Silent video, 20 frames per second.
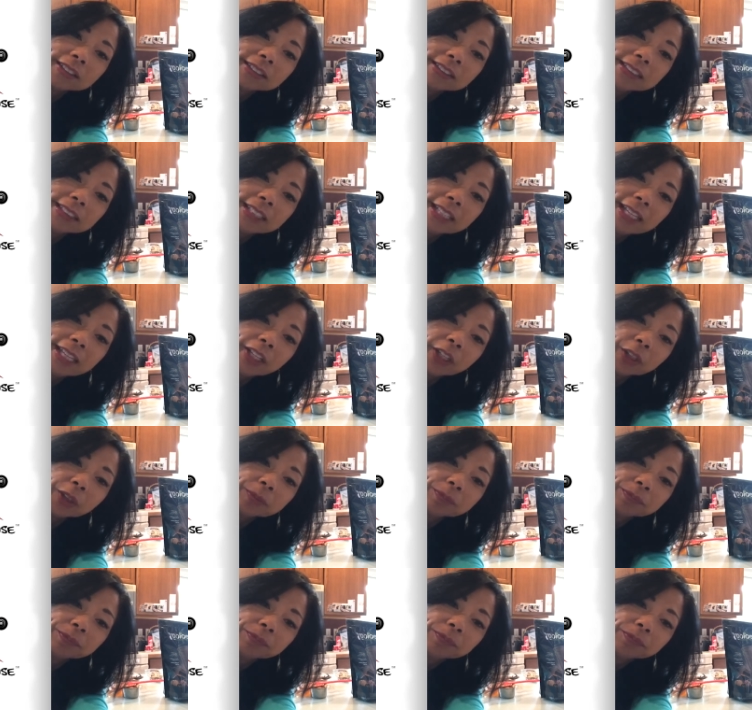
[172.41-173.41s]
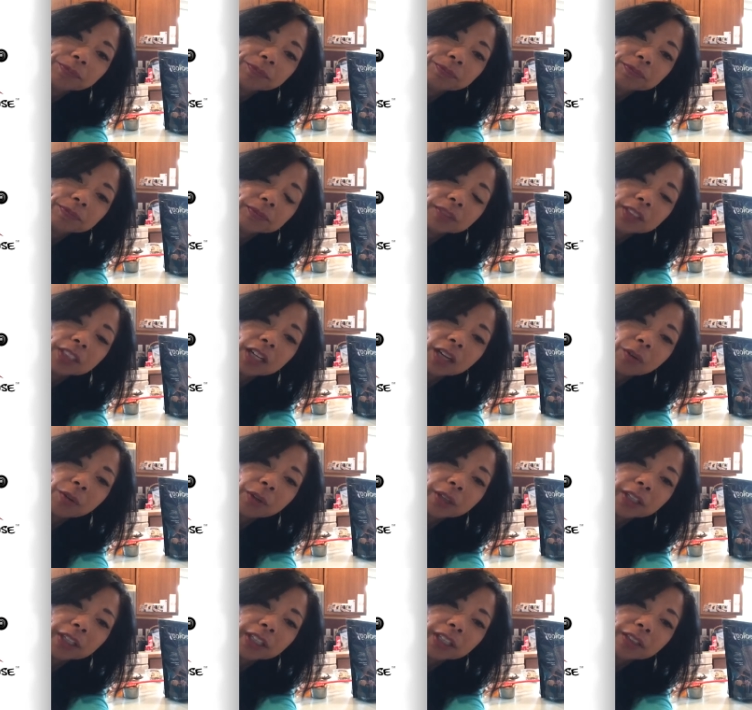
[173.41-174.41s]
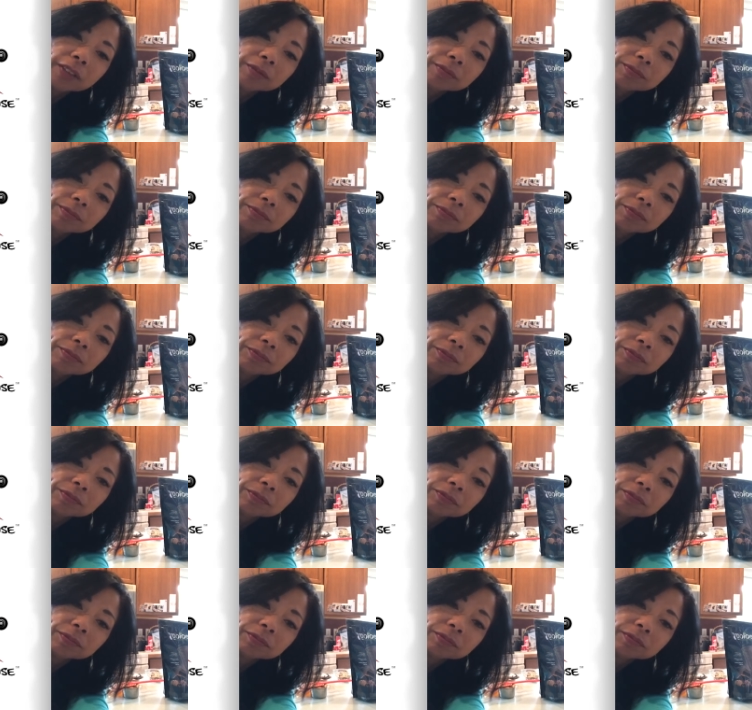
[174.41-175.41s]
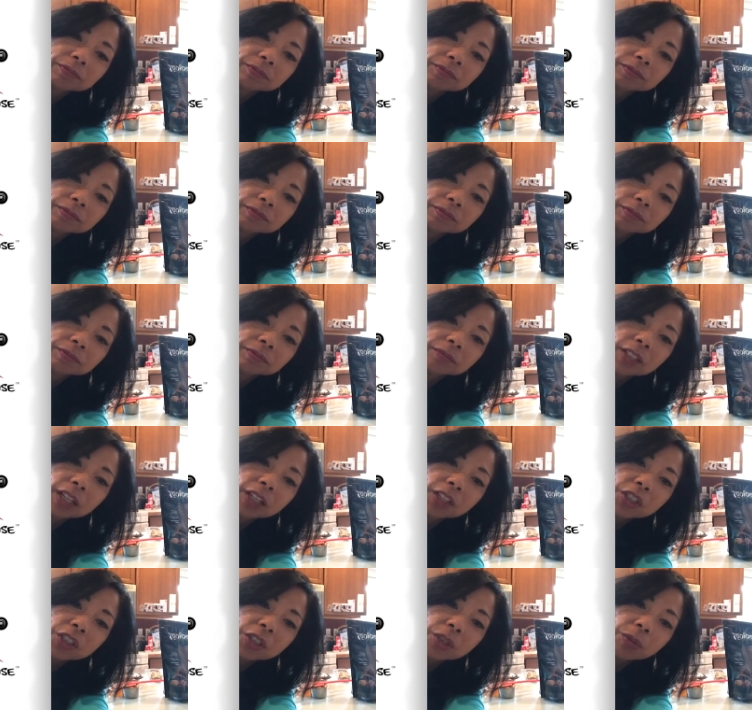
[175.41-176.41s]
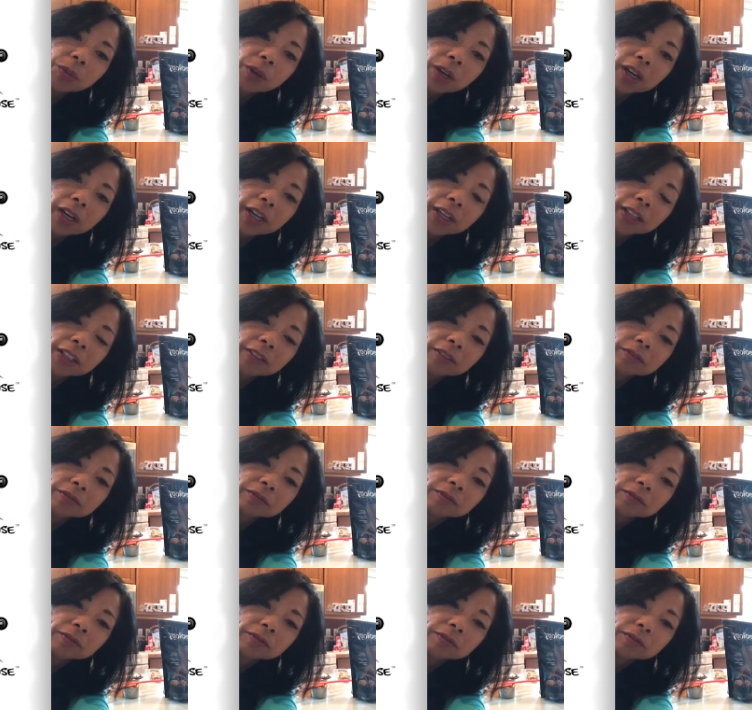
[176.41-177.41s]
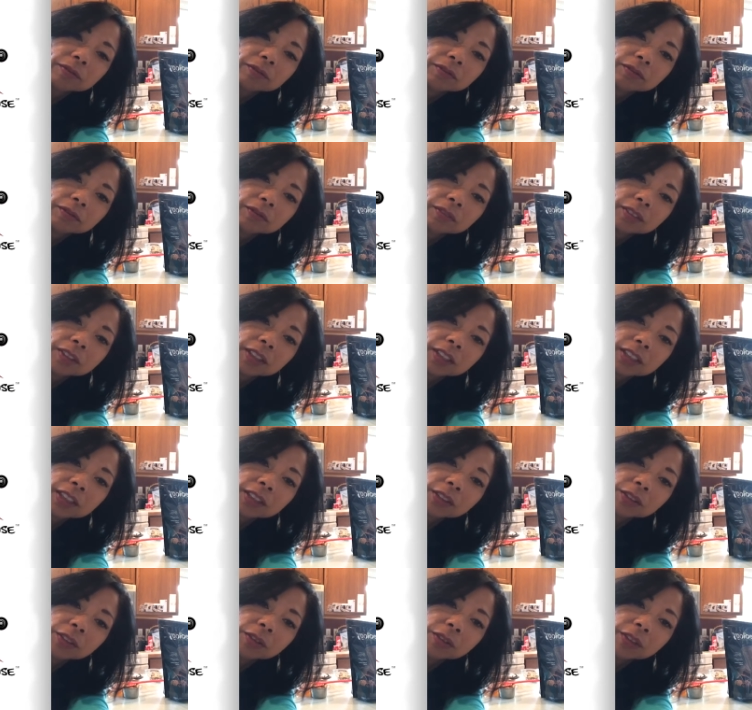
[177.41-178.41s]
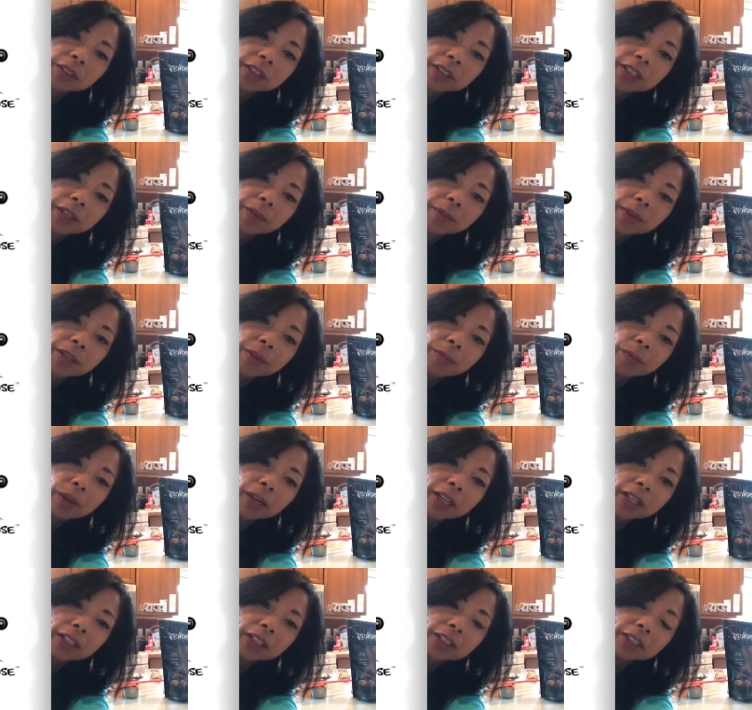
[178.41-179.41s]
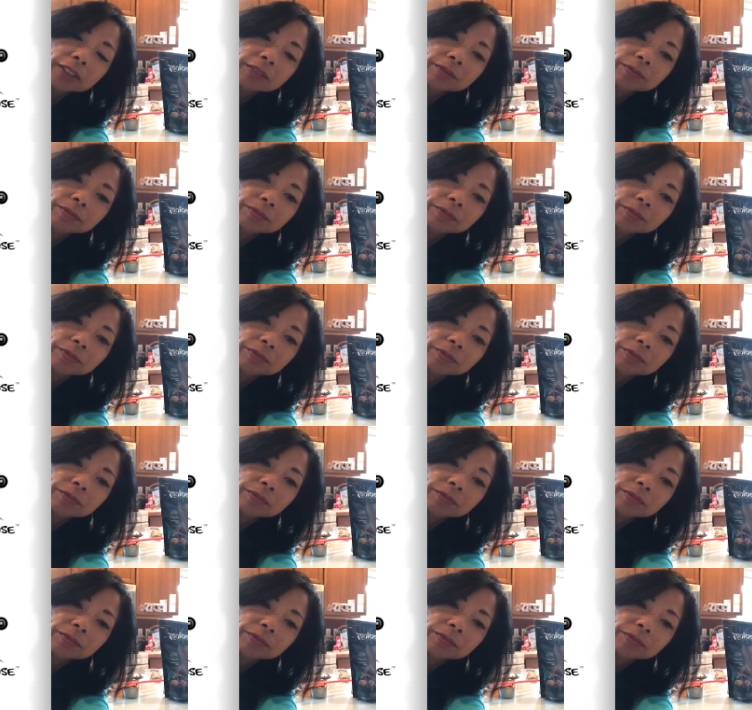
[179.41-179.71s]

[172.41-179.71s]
Yeah, no, not working. Not sure why. Oh, good, I made it brighter.